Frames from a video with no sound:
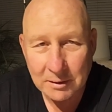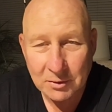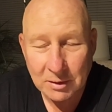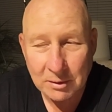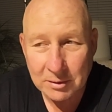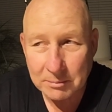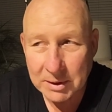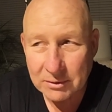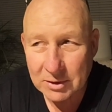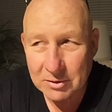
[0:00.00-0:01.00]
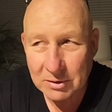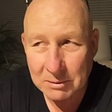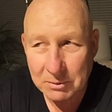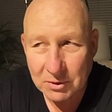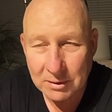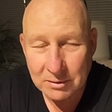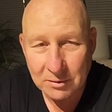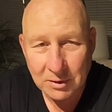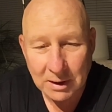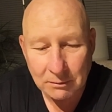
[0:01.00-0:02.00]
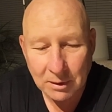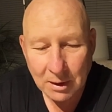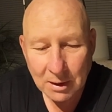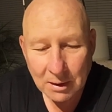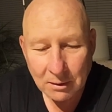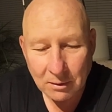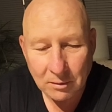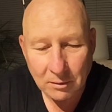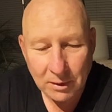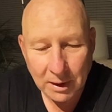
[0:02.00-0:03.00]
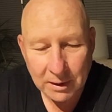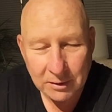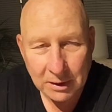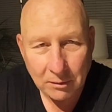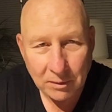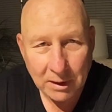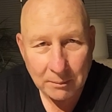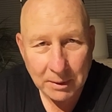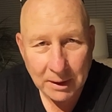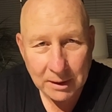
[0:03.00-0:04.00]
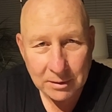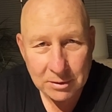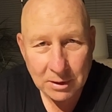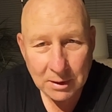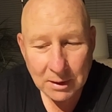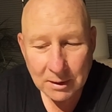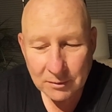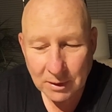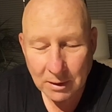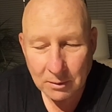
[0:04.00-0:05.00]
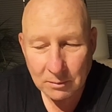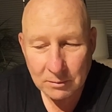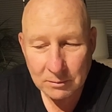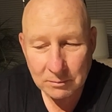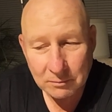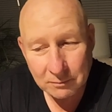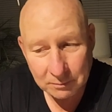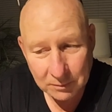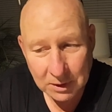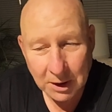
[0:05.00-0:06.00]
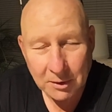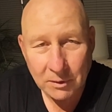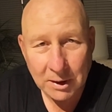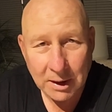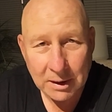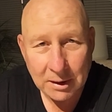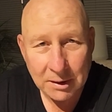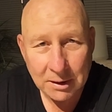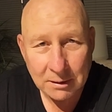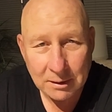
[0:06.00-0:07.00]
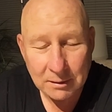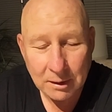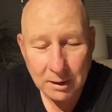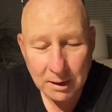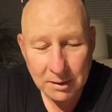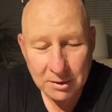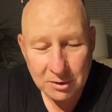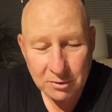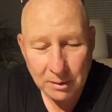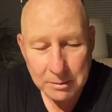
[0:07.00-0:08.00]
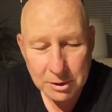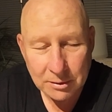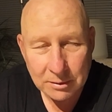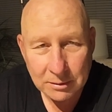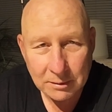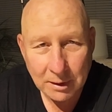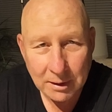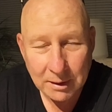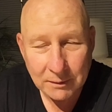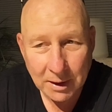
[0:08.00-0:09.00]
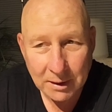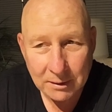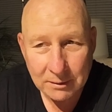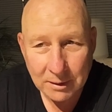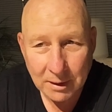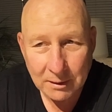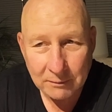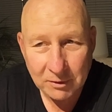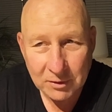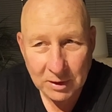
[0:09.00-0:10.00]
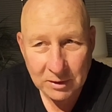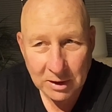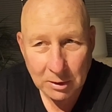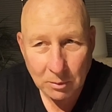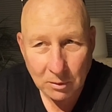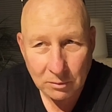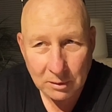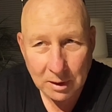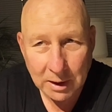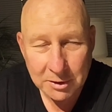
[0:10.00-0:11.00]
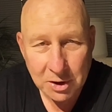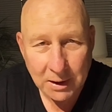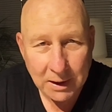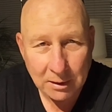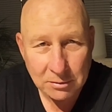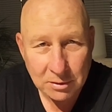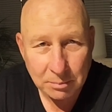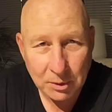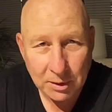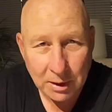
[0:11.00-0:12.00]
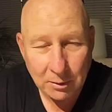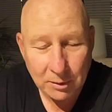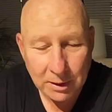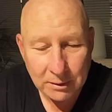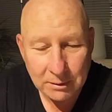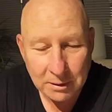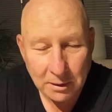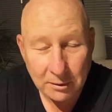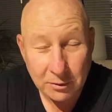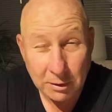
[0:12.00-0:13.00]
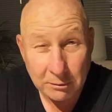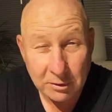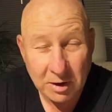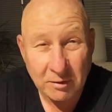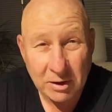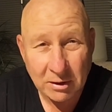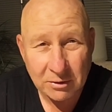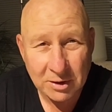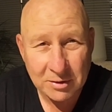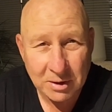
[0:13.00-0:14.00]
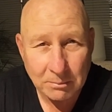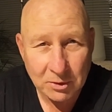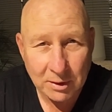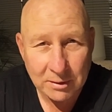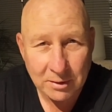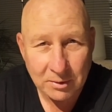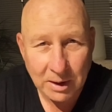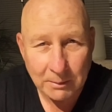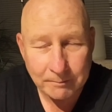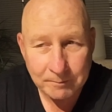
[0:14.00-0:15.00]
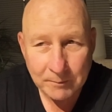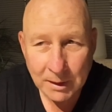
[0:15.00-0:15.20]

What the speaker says: So there's a big 13% discount on anything on their page. So click on the link in the description, and then if there's anything you want, check out, just put the code in, and like I said, you receive a nice 13% discount.